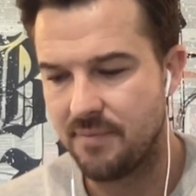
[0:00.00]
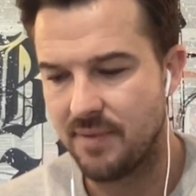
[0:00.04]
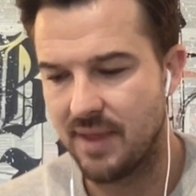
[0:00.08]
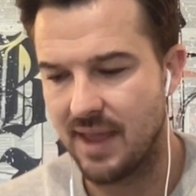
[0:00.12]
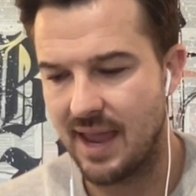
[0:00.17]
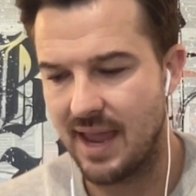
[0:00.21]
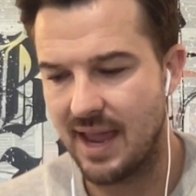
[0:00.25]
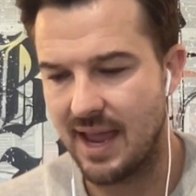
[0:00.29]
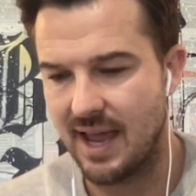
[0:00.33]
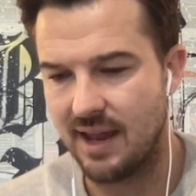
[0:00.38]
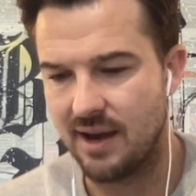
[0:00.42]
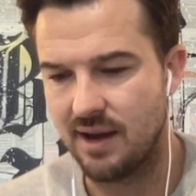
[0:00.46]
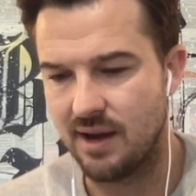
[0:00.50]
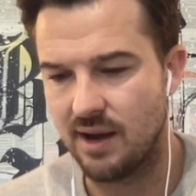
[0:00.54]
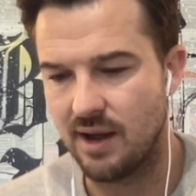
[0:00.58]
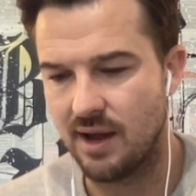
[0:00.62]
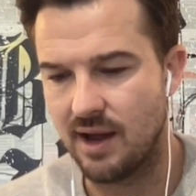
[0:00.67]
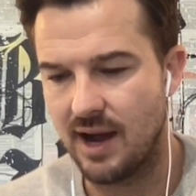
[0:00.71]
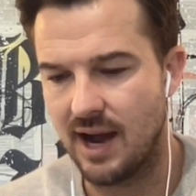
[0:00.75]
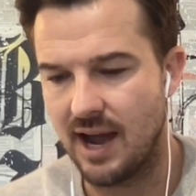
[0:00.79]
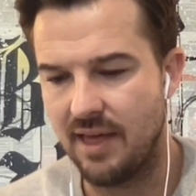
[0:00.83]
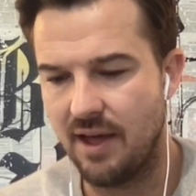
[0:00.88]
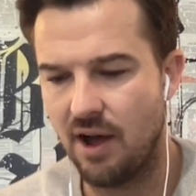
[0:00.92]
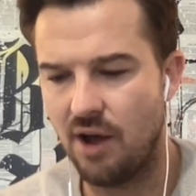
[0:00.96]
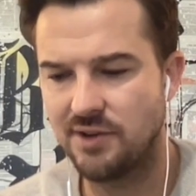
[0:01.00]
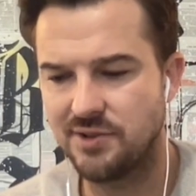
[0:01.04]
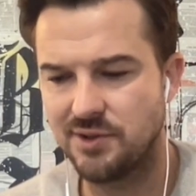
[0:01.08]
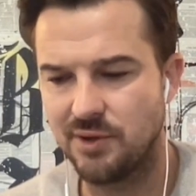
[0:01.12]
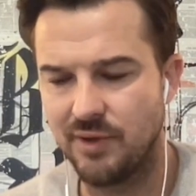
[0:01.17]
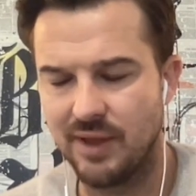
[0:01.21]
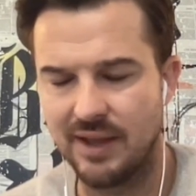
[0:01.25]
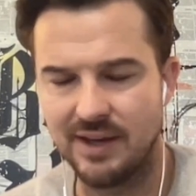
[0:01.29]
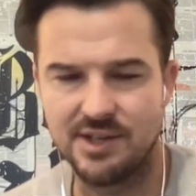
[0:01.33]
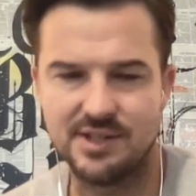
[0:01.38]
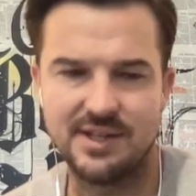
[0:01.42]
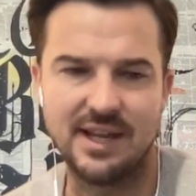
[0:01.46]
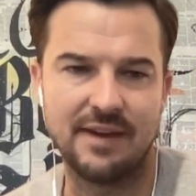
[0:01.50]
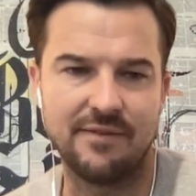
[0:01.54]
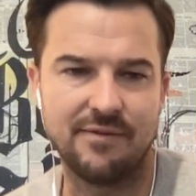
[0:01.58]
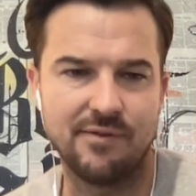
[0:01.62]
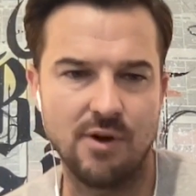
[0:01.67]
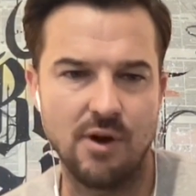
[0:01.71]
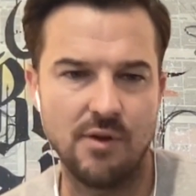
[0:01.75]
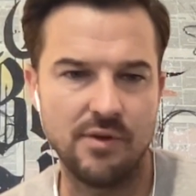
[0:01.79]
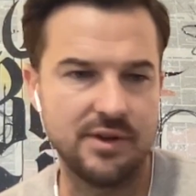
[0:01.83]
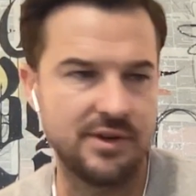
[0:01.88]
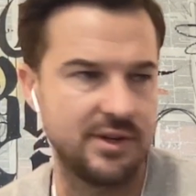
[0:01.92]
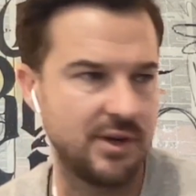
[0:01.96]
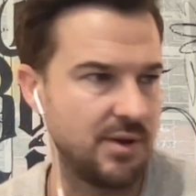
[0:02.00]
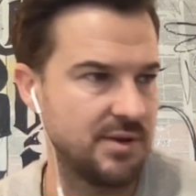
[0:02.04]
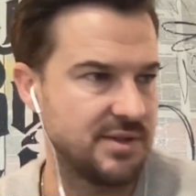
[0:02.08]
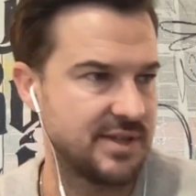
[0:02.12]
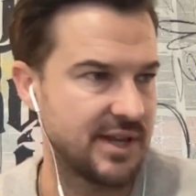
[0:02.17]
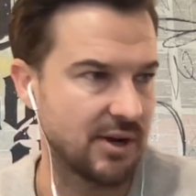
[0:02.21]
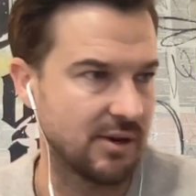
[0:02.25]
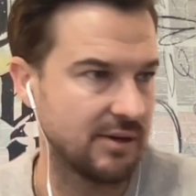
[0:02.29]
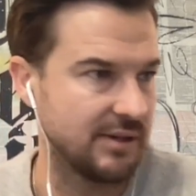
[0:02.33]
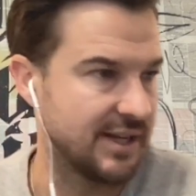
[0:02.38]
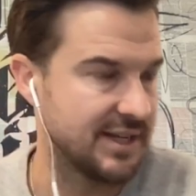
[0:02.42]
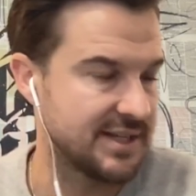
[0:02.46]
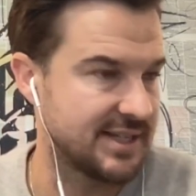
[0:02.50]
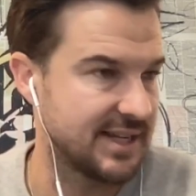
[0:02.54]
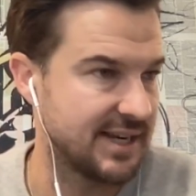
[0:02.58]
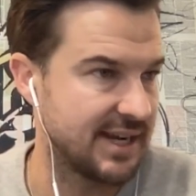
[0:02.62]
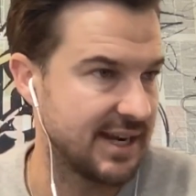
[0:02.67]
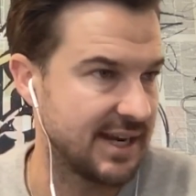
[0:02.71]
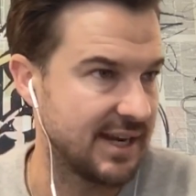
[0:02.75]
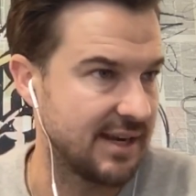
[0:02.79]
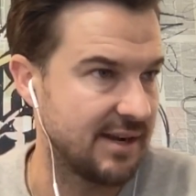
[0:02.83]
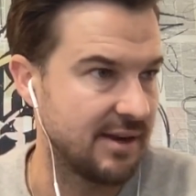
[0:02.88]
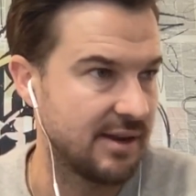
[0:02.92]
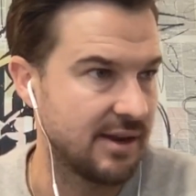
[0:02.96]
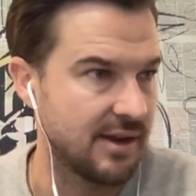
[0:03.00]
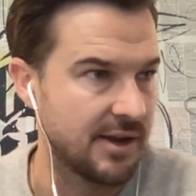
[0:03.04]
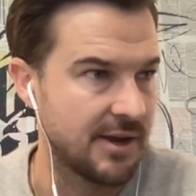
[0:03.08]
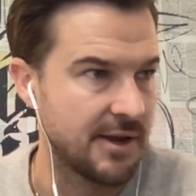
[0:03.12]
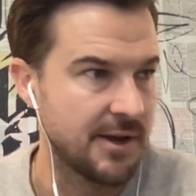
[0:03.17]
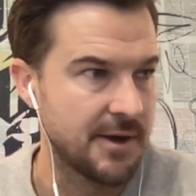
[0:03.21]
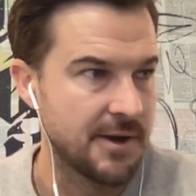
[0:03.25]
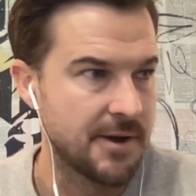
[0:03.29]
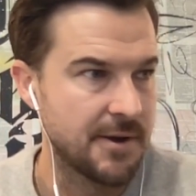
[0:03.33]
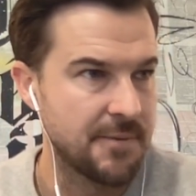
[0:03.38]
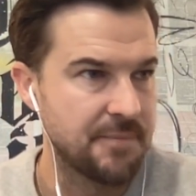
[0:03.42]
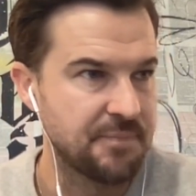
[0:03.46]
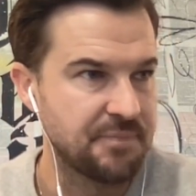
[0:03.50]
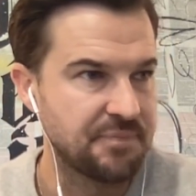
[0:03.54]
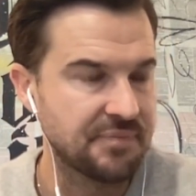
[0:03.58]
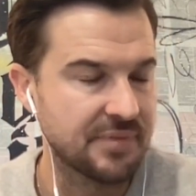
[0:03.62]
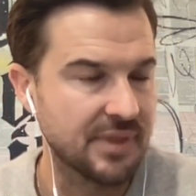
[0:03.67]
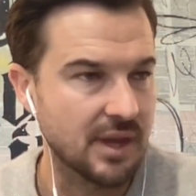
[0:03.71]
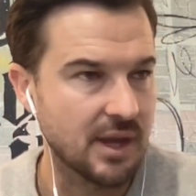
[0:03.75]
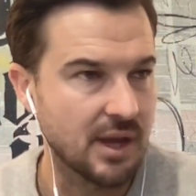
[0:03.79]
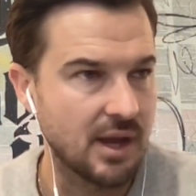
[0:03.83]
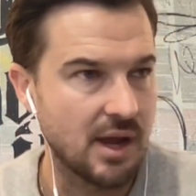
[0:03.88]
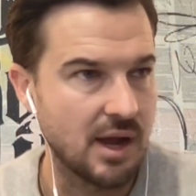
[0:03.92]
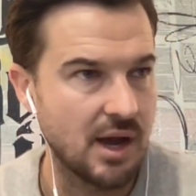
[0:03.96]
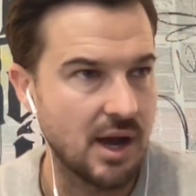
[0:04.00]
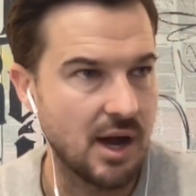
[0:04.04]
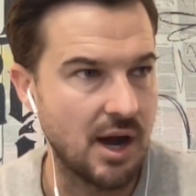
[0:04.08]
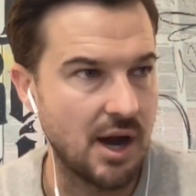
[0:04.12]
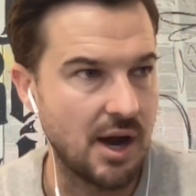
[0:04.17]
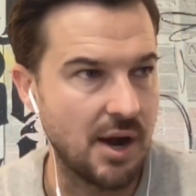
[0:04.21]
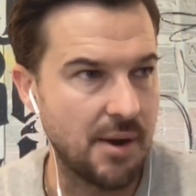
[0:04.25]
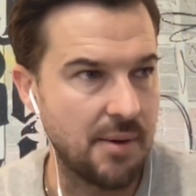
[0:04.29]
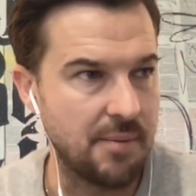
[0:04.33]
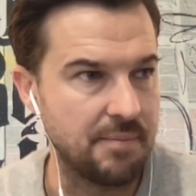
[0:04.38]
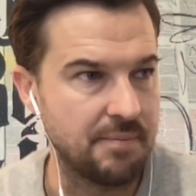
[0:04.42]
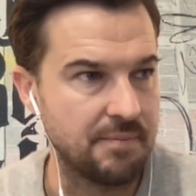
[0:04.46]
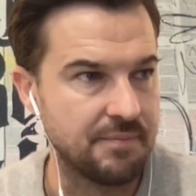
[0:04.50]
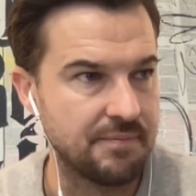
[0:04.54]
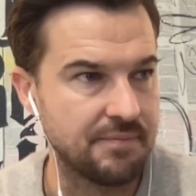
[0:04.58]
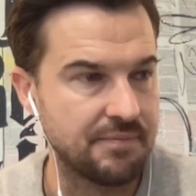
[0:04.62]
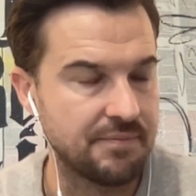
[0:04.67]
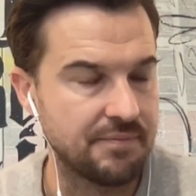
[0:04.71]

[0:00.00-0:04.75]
And I also think just like for all the dudes that are listening, um,